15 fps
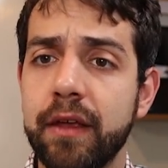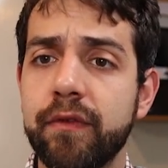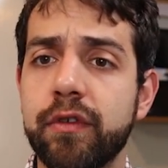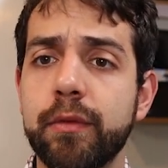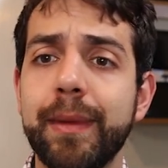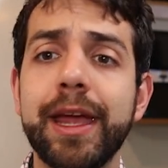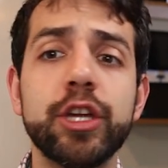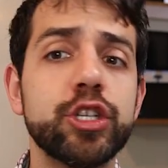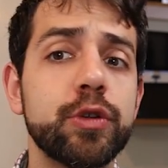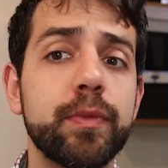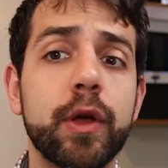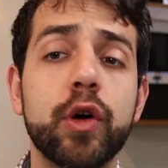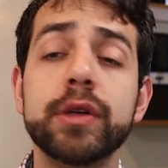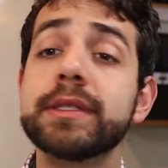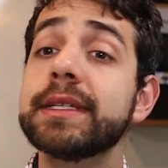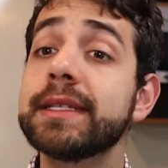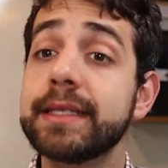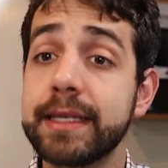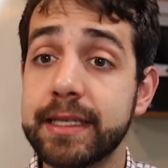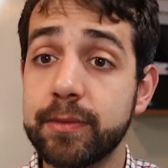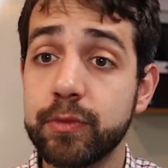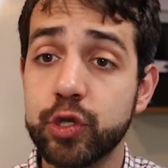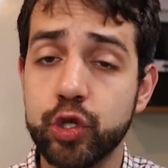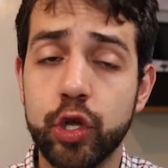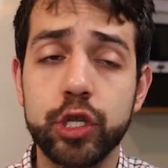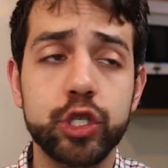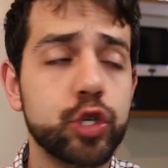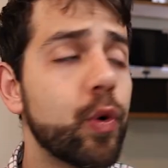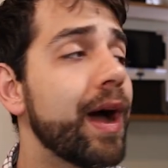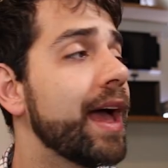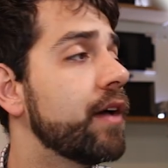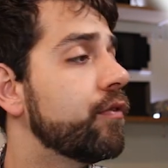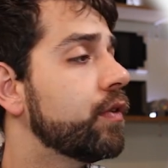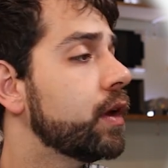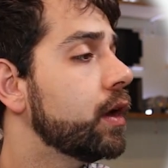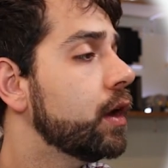information because this system is not so heavy.